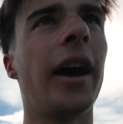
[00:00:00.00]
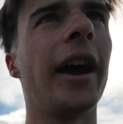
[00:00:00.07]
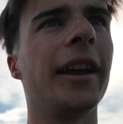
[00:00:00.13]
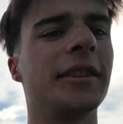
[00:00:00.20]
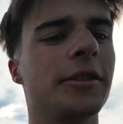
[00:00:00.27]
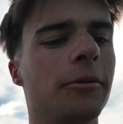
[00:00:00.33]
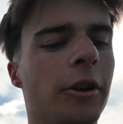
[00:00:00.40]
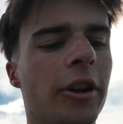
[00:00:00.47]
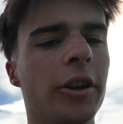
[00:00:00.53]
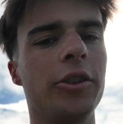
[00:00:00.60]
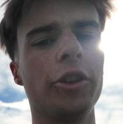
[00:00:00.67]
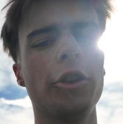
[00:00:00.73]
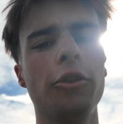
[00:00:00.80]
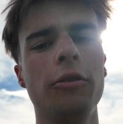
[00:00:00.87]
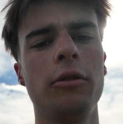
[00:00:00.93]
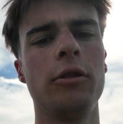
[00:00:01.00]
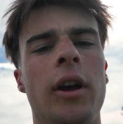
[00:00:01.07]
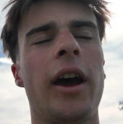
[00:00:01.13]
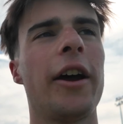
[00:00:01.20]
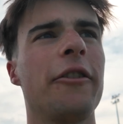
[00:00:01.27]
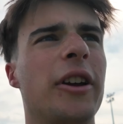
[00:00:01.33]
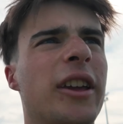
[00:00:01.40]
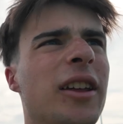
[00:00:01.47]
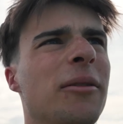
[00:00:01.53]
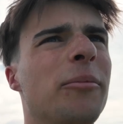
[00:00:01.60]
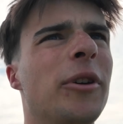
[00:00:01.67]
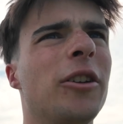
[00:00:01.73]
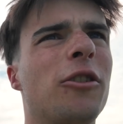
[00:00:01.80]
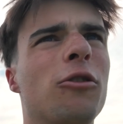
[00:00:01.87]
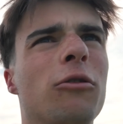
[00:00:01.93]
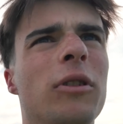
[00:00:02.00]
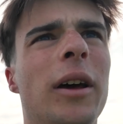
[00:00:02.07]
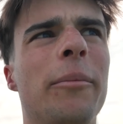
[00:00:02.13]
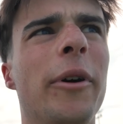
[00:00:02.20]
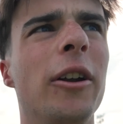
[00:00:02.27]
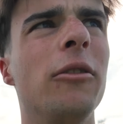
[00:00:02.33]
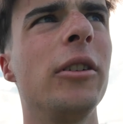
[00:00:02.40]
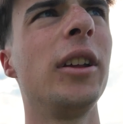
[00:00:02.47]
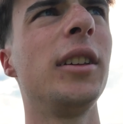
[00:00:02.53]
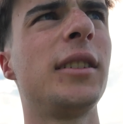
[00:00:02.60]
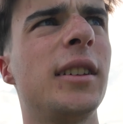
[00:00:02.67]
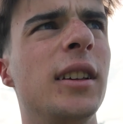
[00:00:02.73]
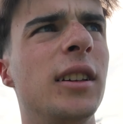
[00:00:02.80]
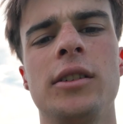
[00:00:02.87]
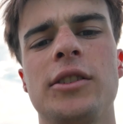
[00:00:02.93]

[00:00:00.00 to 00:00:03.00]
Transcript: All right, so we're gonna do, I reckon, a bit of call-out penalties.